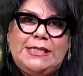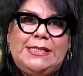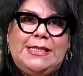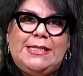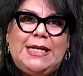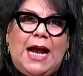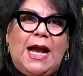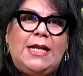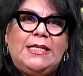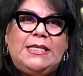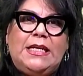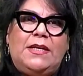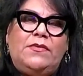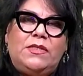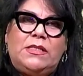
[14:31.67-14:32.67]
see, God
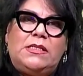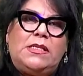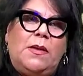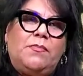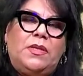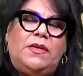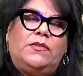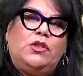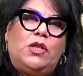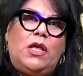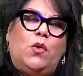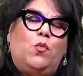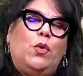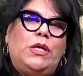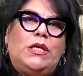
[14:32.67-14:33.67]
gives us something so that
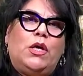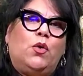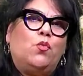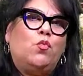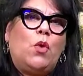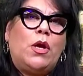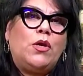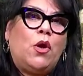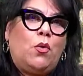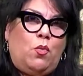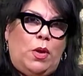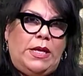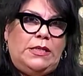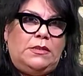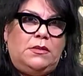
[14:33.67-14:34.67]
we can run our
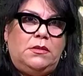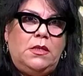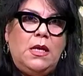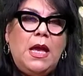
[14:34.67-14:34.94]
race.